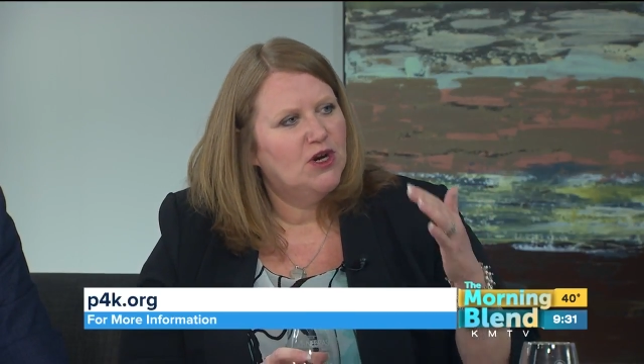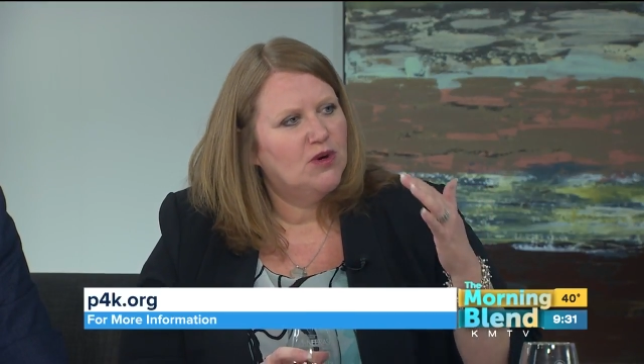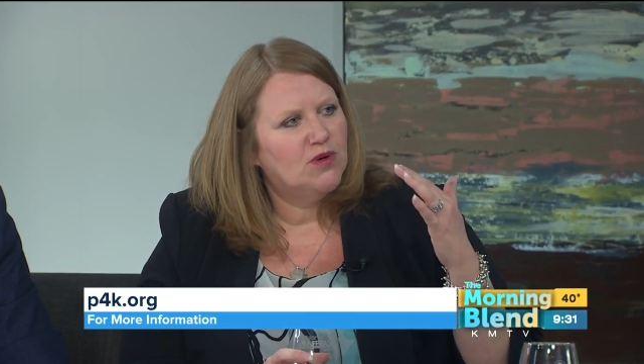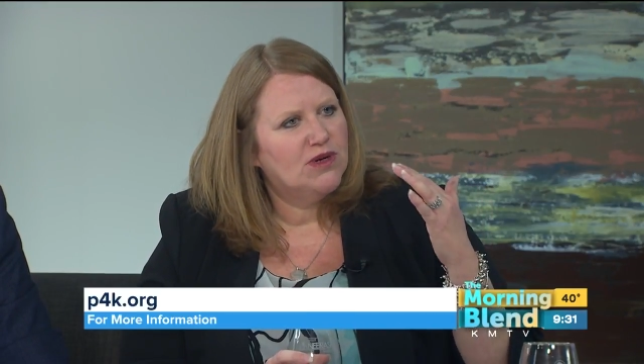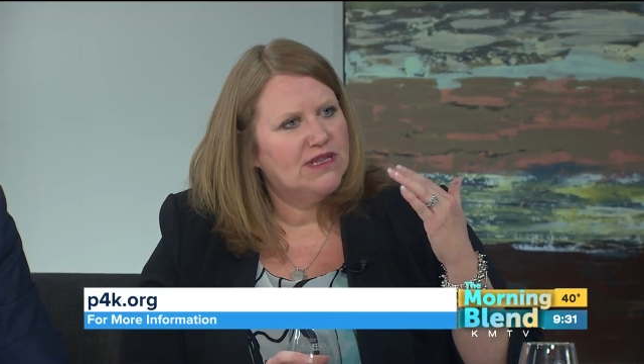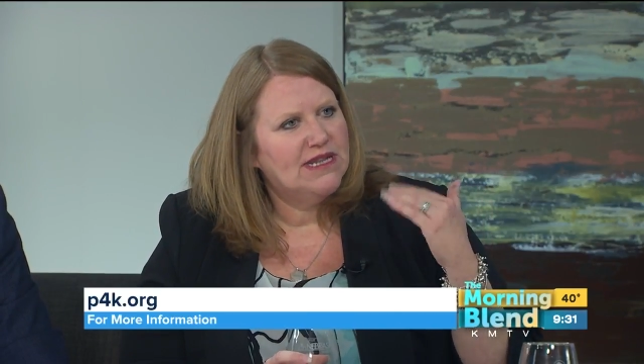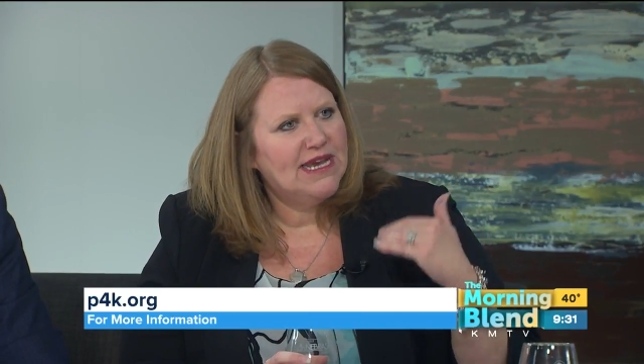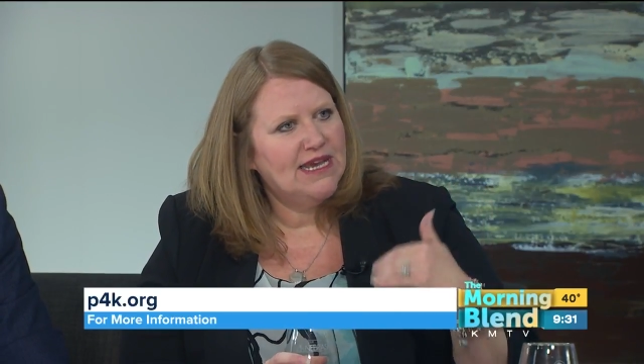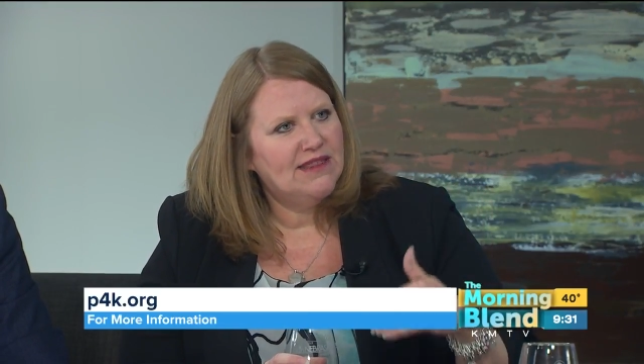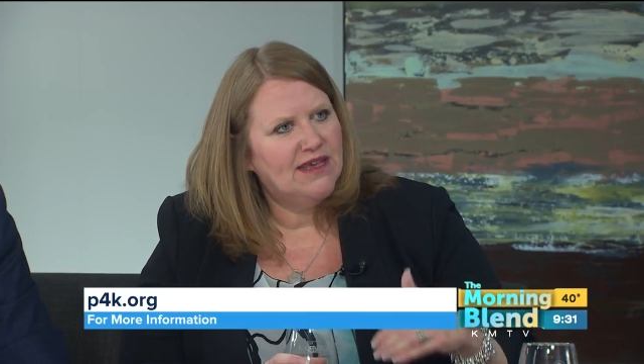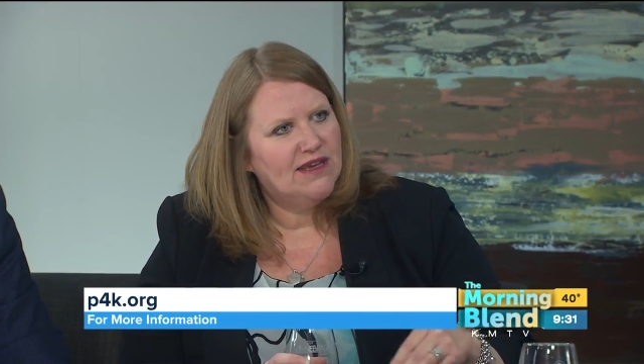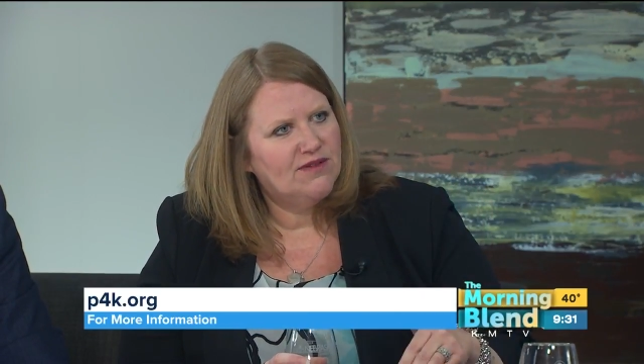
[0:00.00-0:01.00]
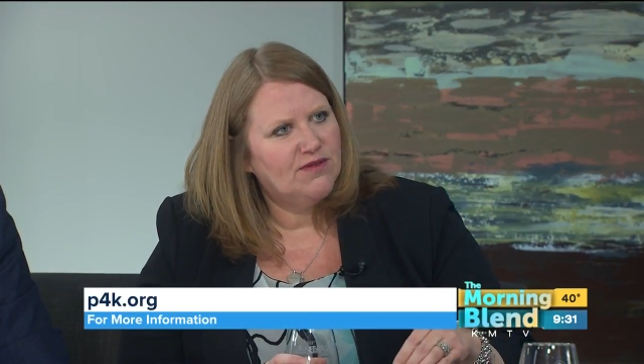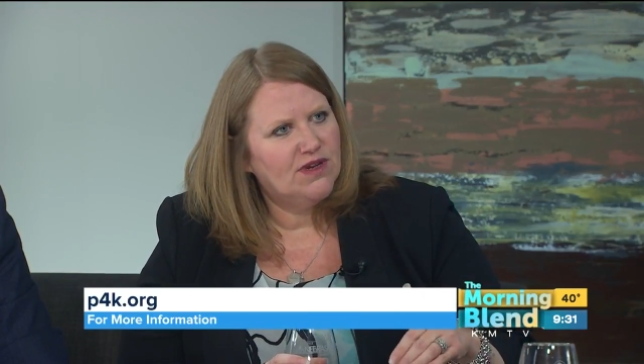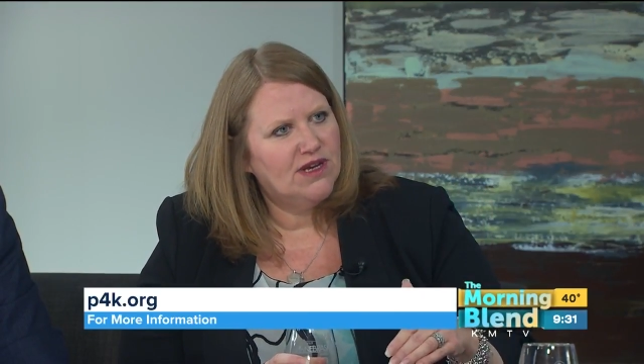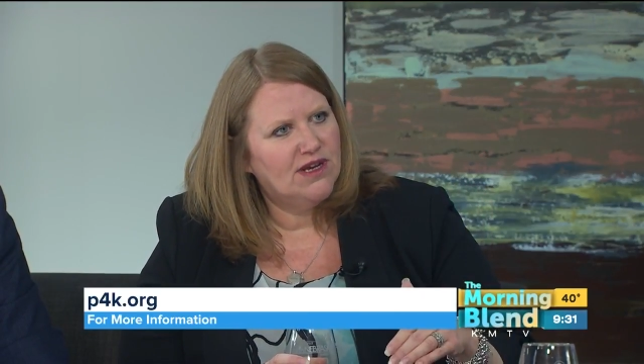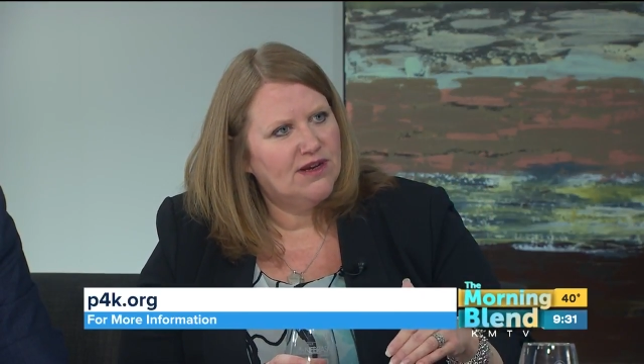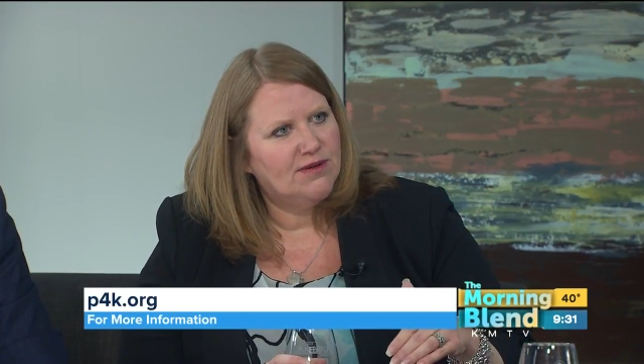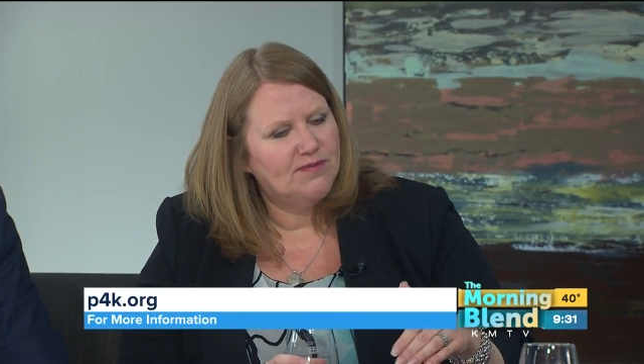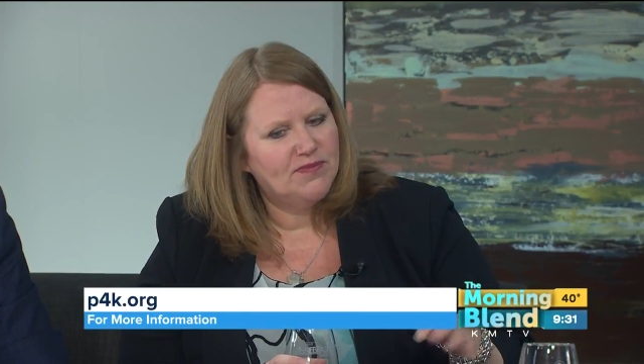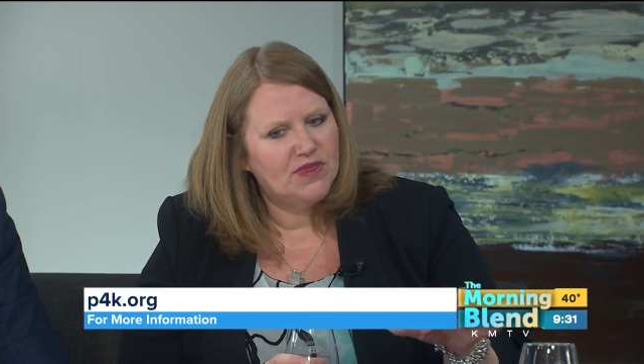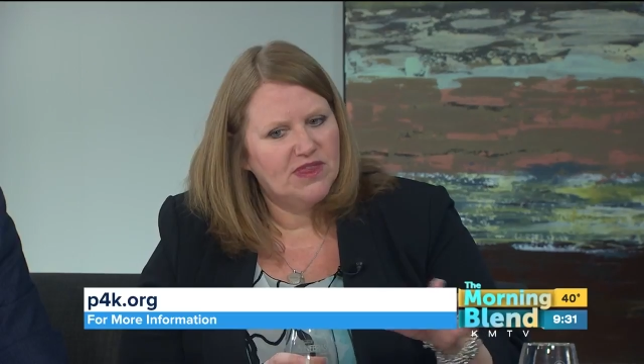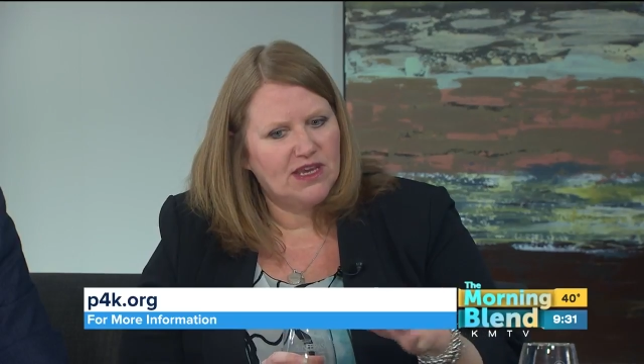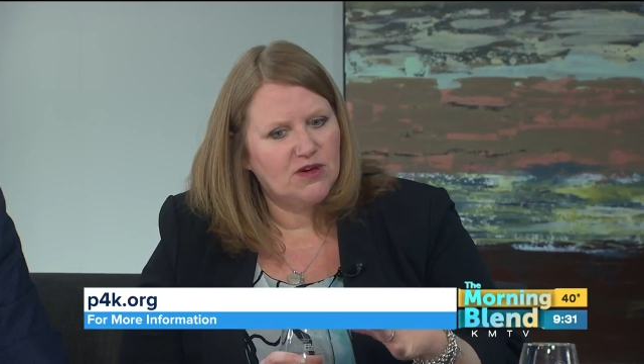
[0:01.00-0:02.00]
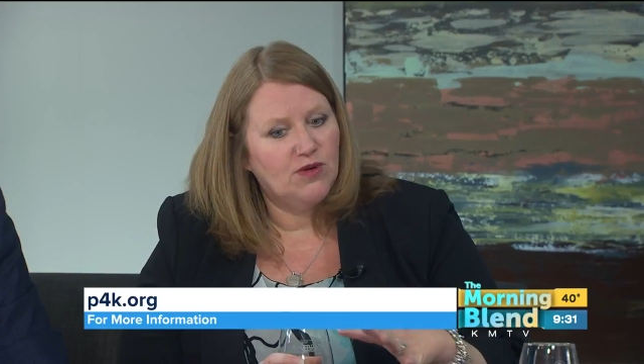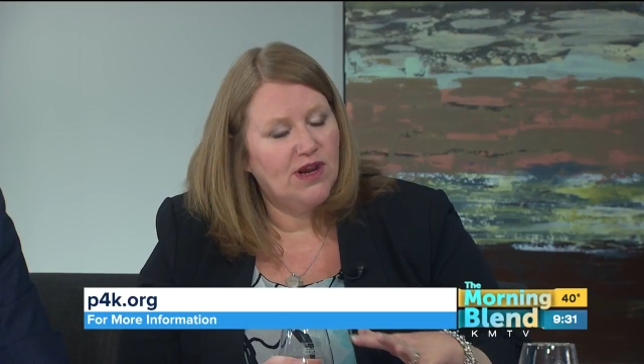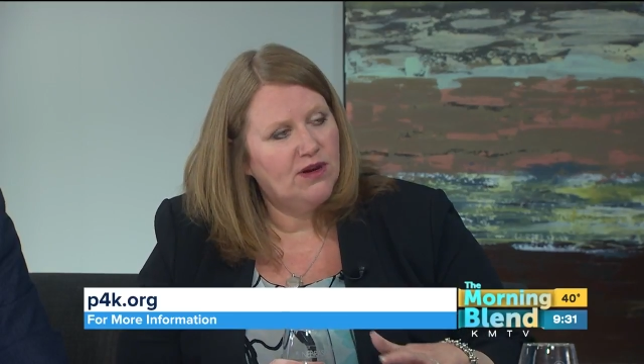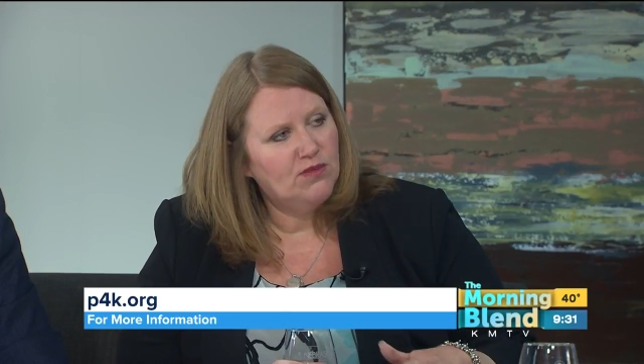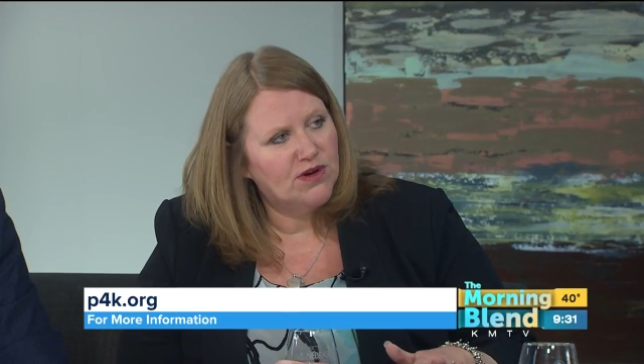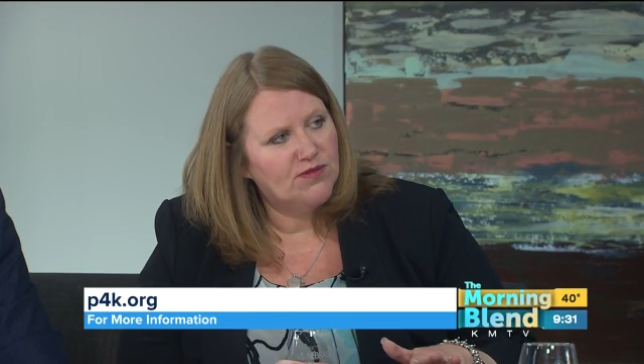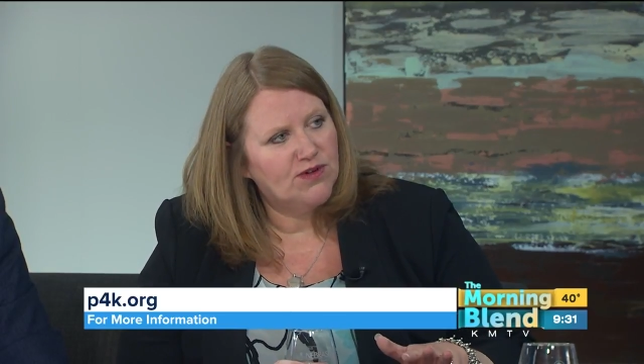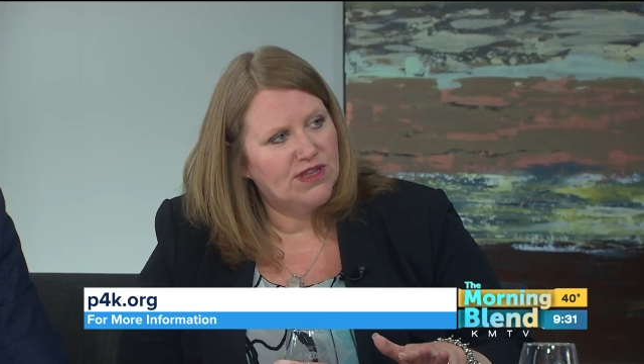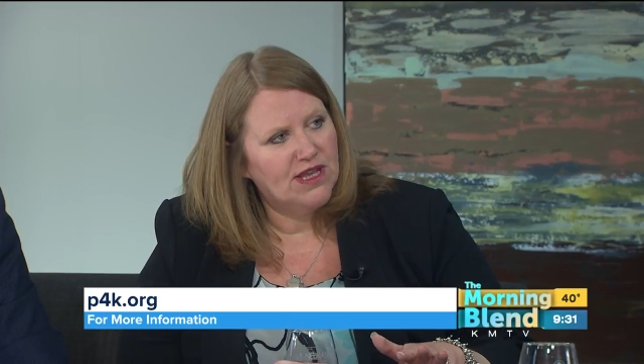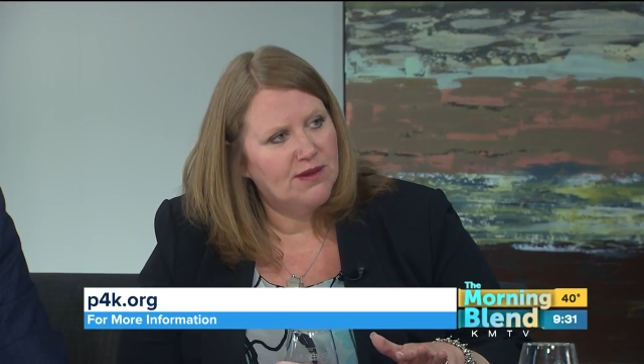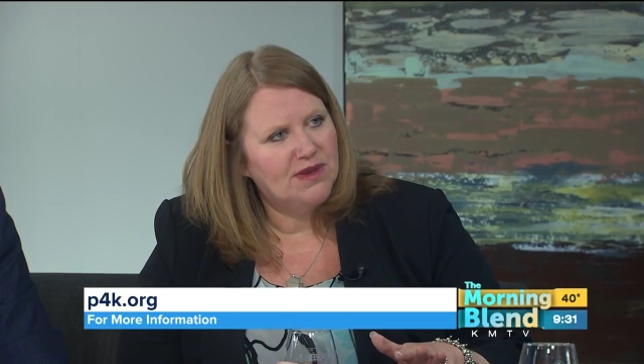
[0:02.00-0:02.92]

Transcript: We're laying that, um, that groundwork for them.